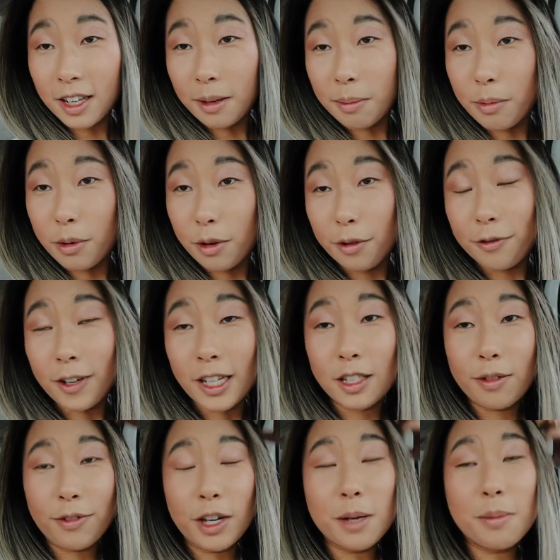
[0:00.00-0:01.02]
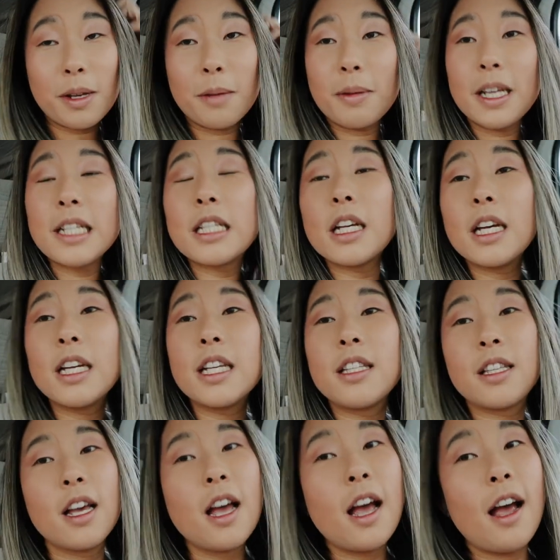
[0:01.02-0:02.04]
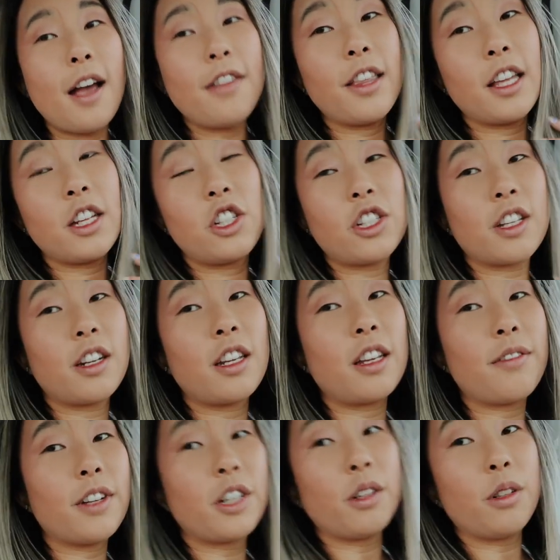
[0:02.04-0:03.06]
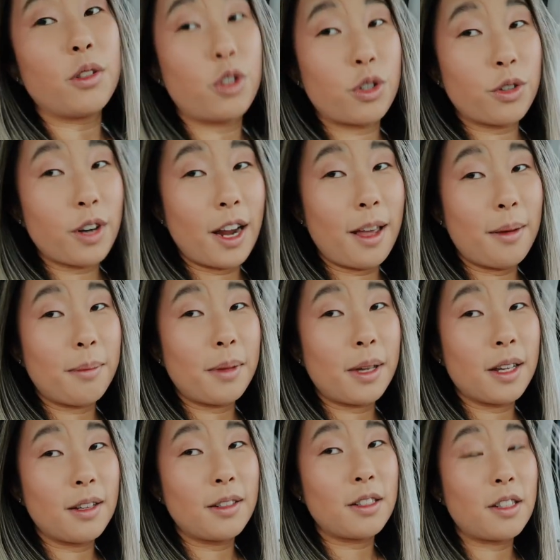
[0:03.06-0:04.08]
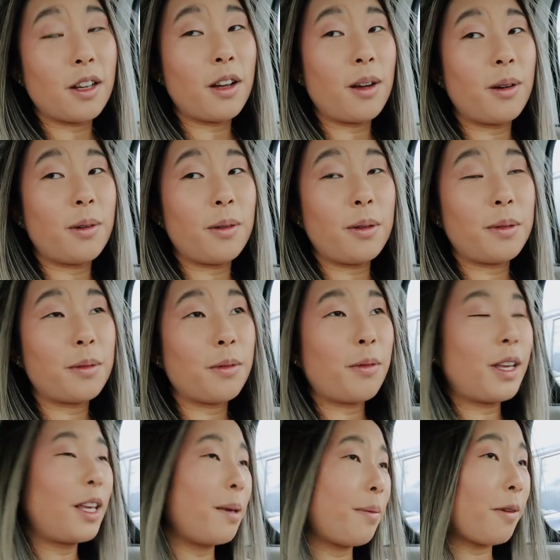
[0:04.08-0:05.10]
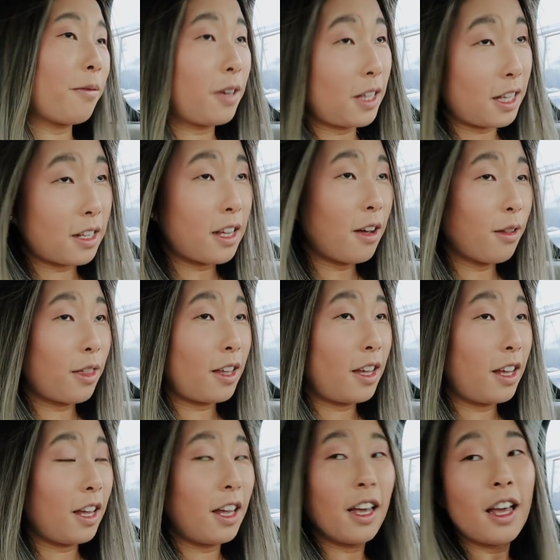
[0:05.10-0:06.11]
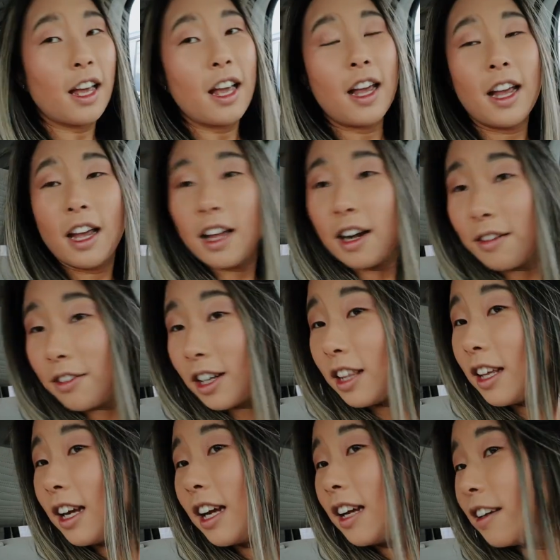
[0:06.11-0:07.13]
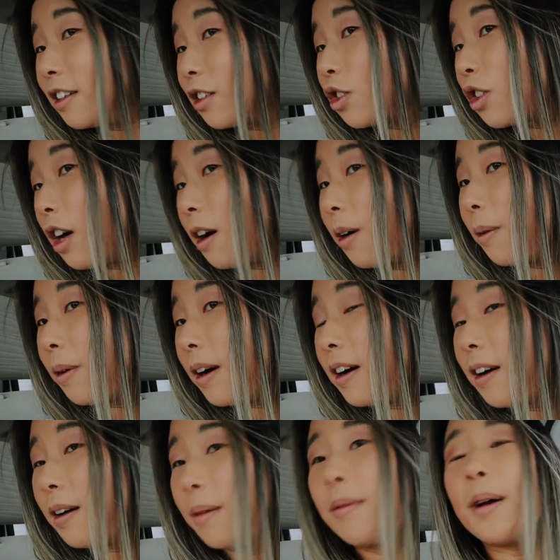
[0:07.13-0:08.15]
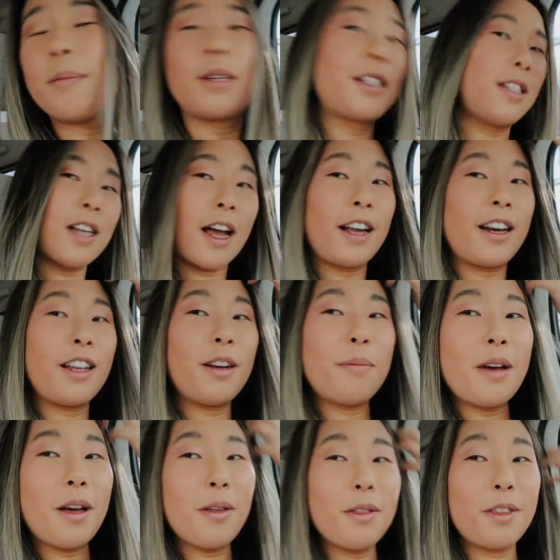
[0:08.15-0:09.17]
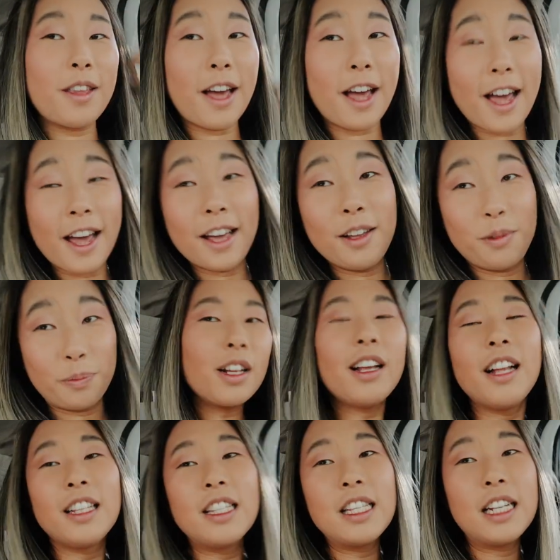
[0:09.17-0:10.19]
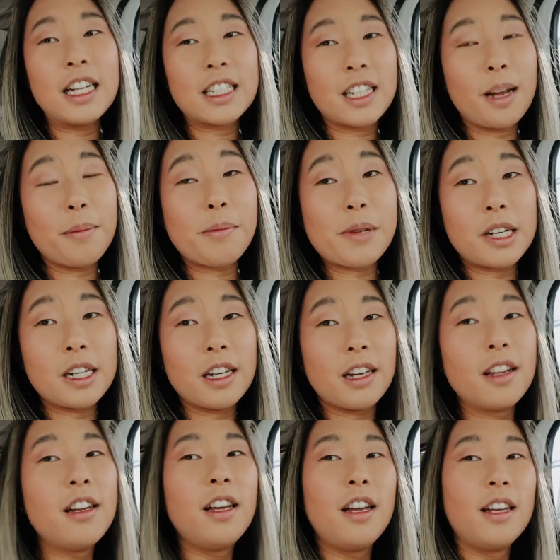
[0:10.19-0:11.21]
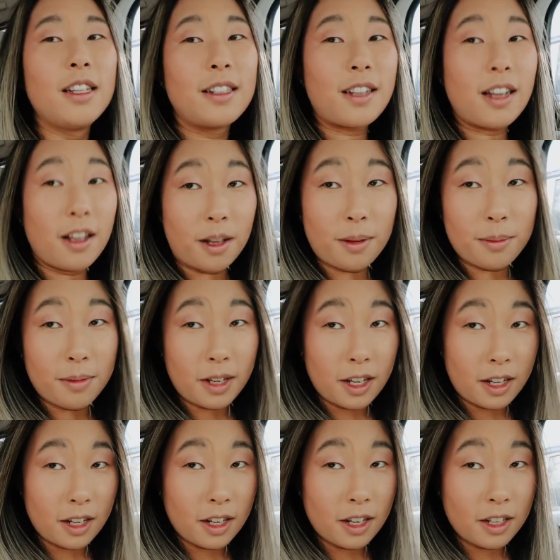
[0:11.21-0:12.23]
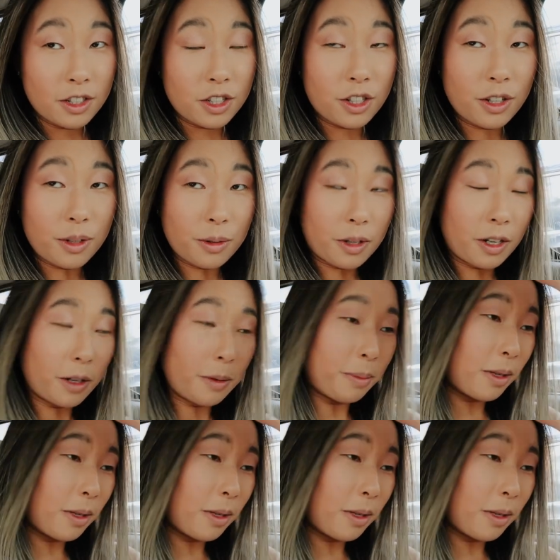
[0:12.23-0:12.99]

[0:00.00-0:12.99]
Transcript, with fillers: like more face framing pieces, and then she's gonna give a little trim so we keep everything healthy and everything. So um, I'm excited about that. That's the next time I'm gonna come to her